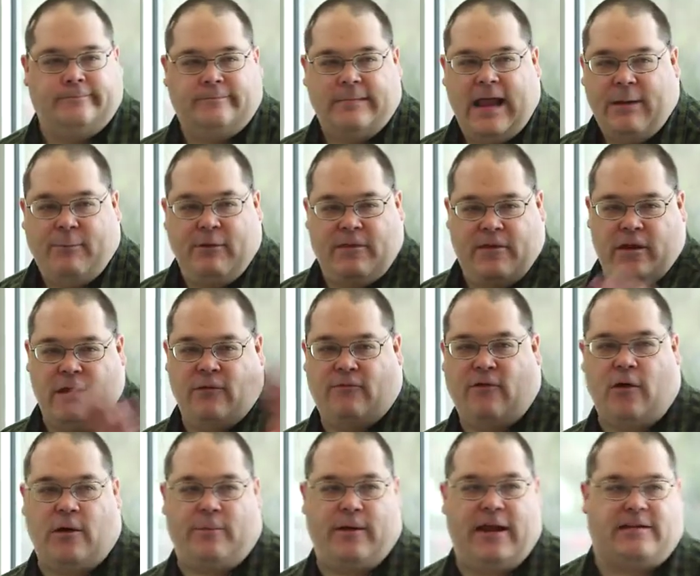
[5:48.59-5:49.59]
Everything you've
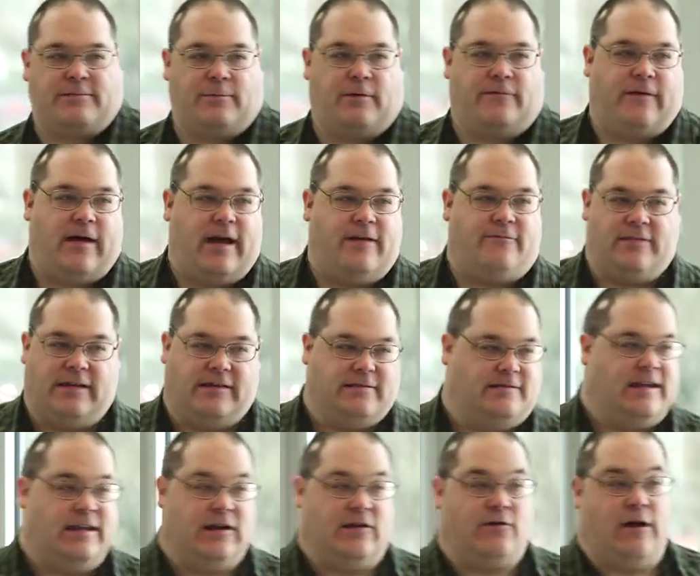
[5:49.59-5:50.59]
heard about HTML5 is
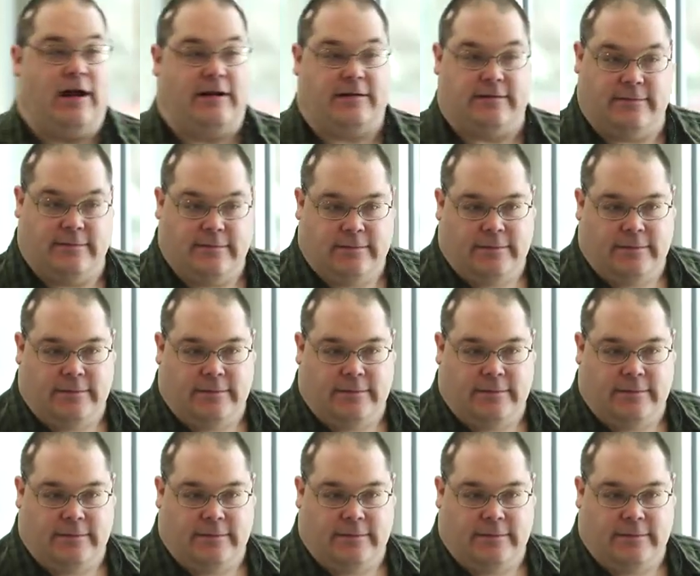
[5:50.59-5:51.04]
incorrect.